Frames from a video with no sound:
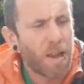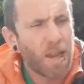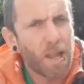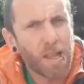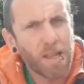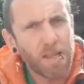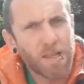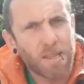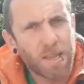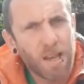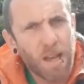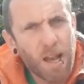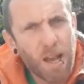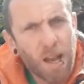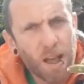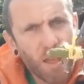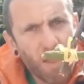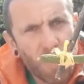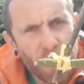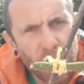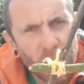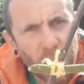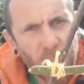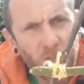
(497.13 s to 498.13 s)
into
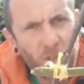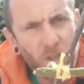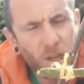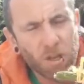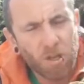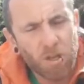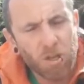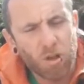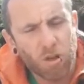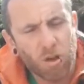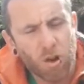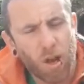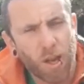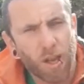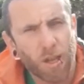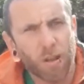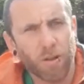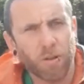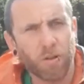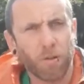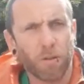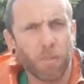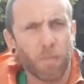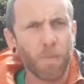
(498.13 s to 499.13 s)
this
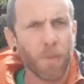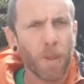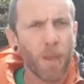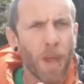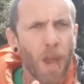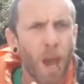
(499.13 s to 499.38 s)
triangle.